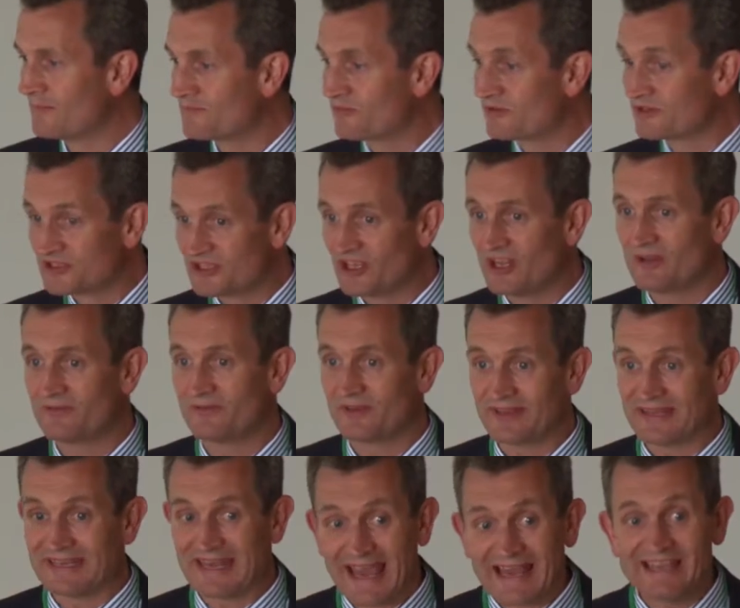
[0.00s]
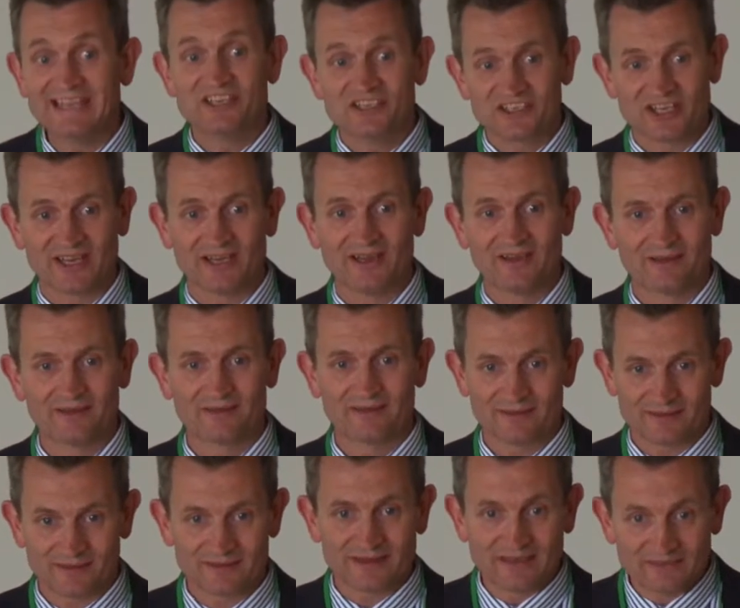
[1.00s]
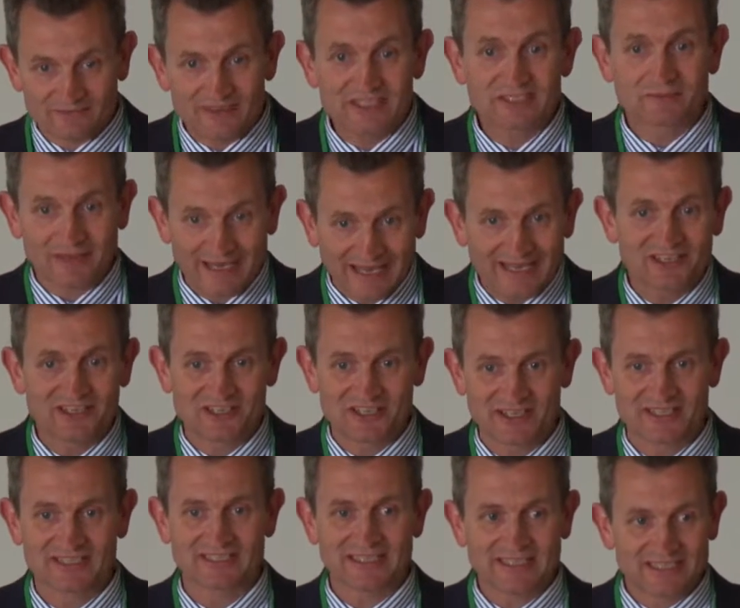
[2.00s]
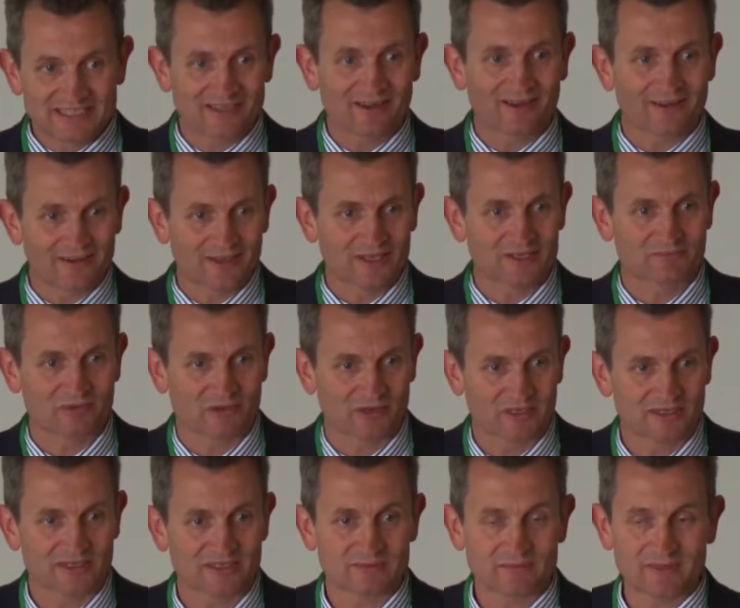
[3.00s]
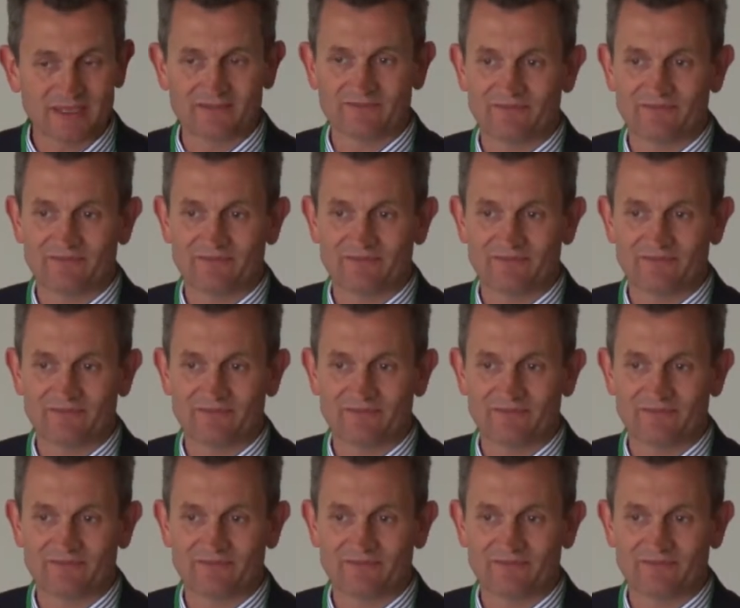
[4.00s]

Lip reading: preserving the energy, the invisible energy that's inside those products that's been